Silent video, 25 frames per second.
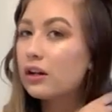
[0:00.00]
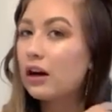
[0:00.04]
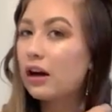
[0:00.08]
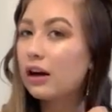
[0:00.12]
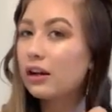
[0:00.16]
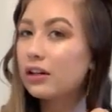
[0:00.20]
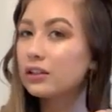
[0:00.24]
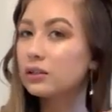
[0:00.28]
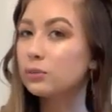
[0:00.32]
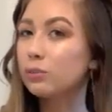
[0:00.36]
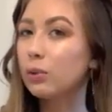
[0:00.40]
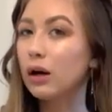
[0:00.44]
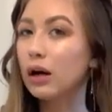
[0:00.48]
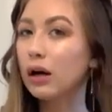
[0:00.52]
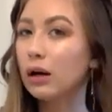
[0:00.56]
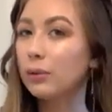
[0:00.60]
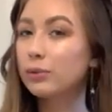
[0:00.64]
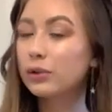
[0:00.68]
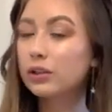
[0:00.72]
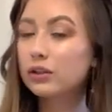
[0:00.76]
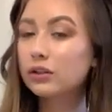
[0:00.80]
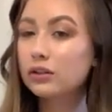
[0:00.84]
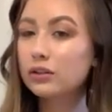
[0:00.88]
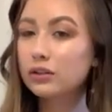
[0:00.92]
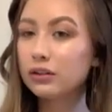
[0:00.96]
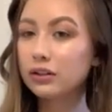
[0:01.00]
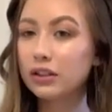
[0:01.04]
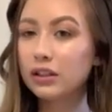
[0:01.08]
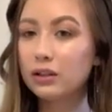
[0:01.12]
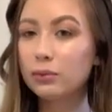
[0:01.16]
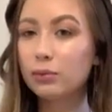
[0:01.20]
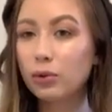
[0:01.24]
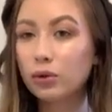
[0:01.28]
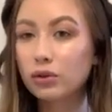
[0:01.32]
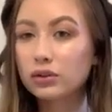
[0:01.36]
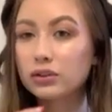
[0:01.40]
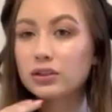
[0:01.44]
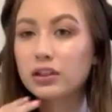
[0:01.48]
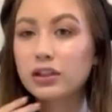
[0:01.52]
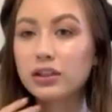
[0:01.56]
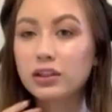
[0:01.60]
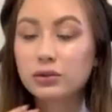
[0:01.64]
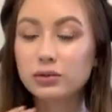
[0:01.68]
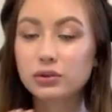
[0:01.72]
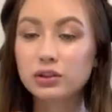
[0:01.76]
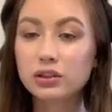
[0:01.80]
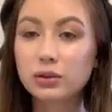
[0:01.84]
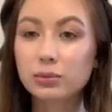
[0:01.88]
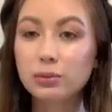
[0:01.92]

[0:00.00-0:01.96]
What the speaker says: popular anymore as they used to be.